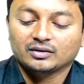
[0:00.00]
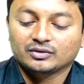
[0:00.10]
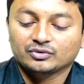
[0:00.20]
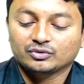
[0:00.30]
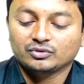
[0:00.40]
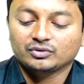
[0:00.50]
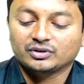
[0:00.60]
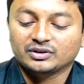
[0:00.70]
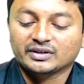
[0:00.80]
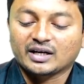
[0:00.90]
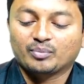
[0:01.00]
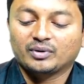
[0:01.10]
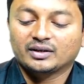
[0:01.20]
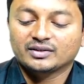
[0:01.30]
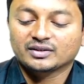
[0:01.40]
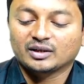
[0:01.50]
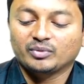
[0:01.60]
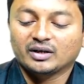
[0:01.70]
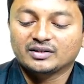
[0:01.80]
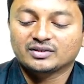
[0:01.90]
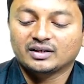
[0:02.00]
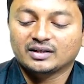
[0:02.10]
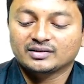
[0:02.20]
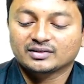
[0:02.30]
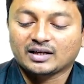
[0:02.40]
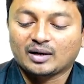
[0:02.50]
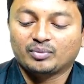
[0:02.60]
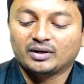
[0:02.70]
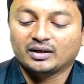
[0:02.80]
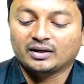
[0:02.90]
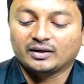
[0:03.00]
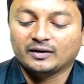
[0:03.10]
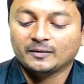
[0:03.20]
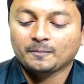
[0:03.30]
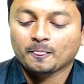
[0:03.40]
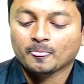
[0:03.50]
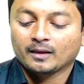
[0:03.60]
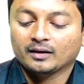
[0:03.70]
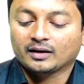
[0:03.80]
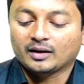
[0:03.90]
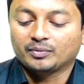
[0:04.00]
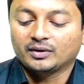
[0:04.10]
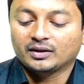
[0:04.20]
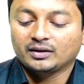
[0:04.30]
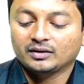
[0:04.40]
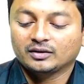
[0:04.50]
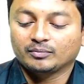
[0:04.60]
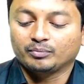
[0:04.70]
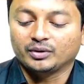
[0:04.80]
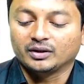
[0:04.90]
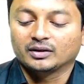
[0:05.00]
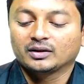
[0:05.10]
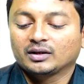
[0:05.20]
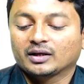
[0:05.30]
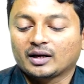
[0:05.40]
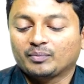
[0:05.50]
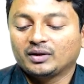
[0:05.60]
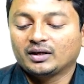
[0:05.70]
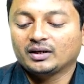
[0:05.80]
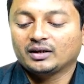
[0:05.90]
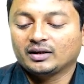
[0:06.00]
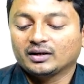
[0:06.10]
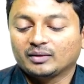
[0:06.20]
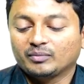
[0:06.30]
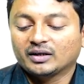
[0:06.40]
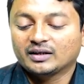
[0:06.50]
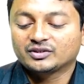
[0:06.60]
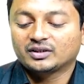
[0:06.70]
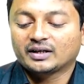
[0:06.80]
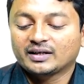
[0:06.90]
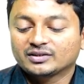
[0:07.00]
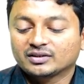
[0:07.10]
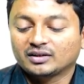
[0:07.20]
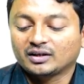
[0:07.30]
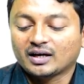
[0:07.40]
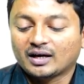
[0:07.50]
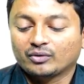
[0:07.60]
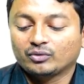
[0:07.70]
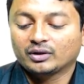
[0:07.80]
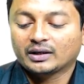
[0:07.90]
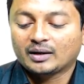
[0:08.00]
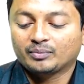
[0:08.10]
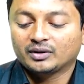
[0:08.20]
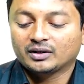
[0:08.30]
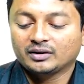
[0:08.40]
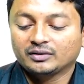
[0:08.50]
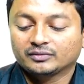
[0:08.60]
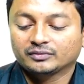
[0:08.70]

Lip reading: So these capillaries can be considered as capillary A, capillary B. Capillary A can be considered as narrow capillary,